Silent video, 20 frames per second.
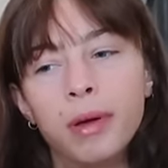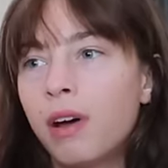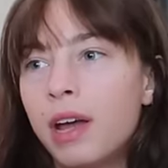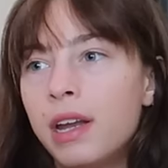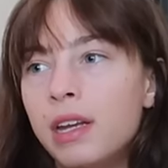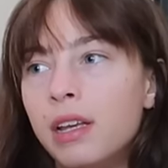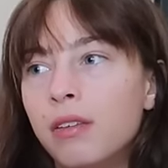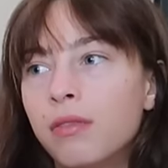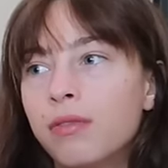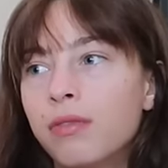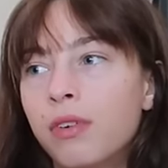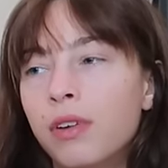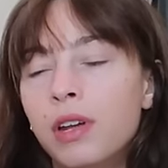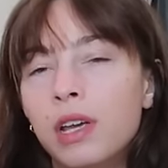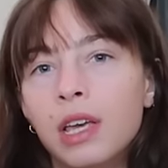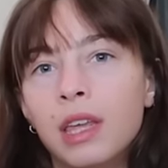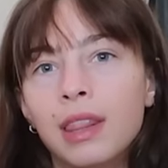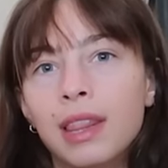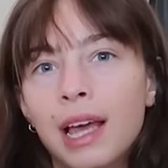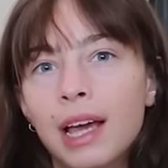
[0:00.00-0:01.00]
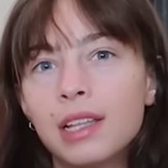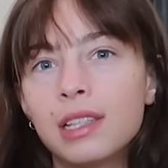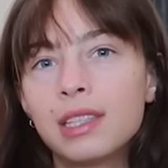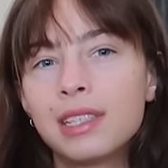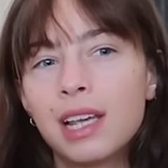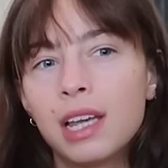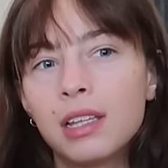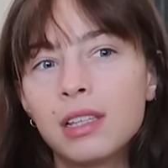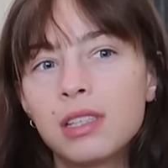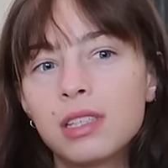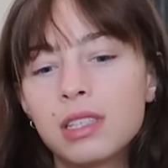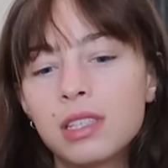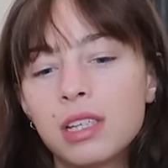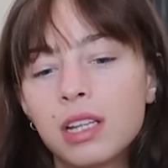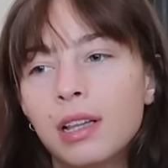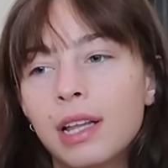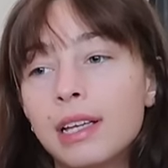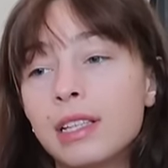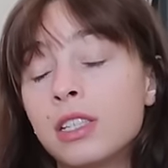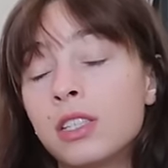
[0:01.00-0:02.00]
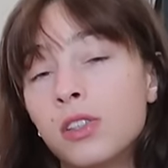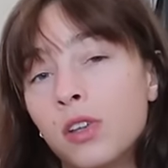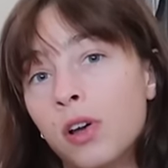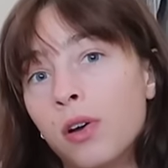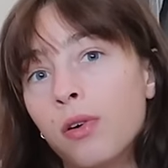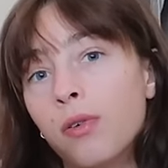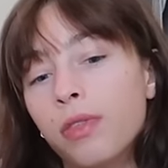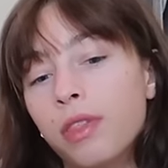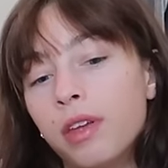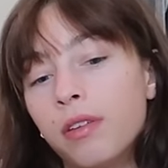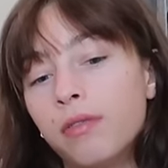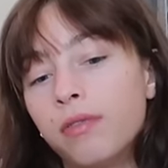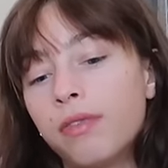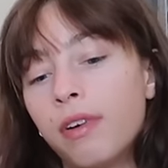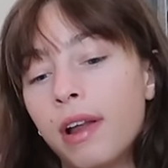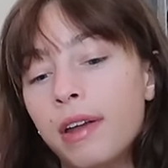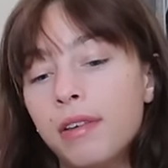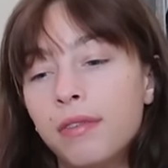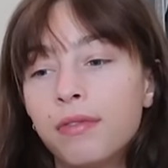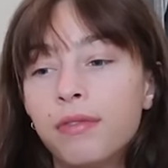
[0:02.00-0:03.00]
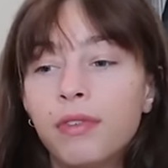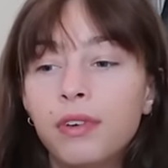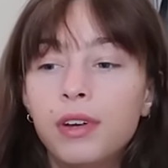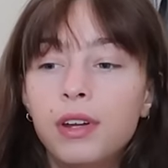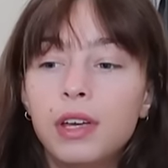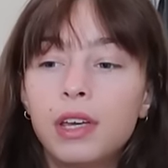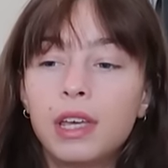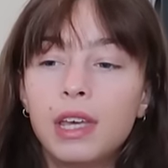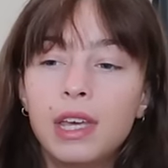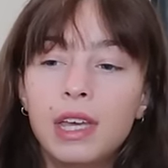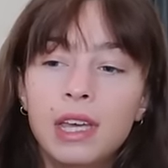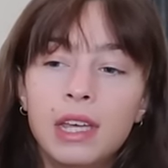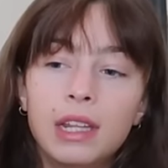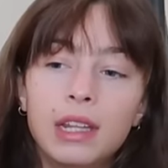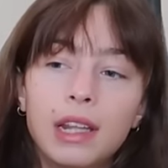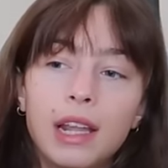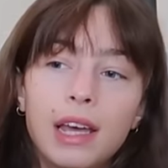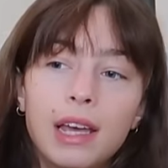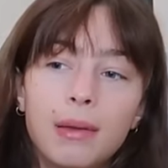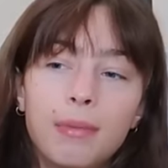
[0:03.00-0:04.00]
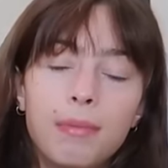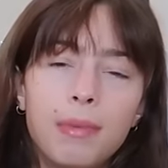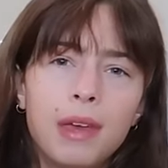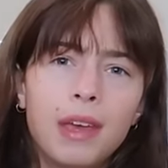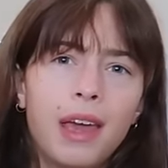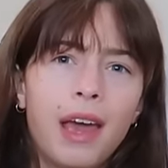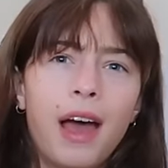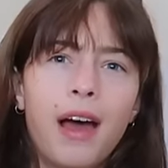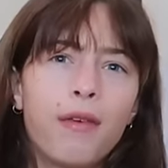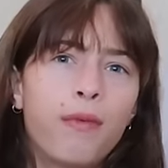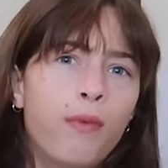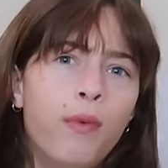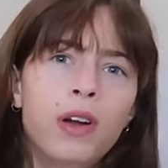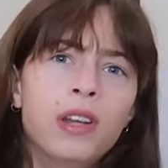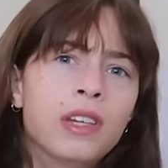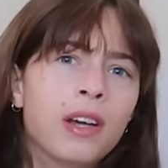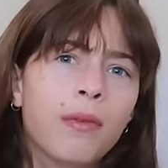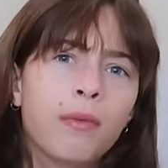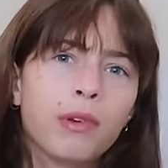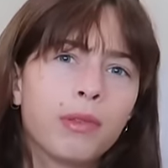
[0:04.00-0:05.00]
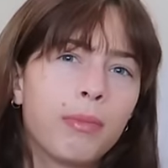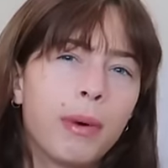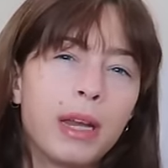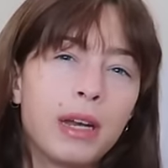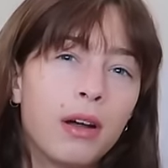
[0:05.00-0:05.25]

Finding footing in that sense, less so than finding footing in like being halfway done with my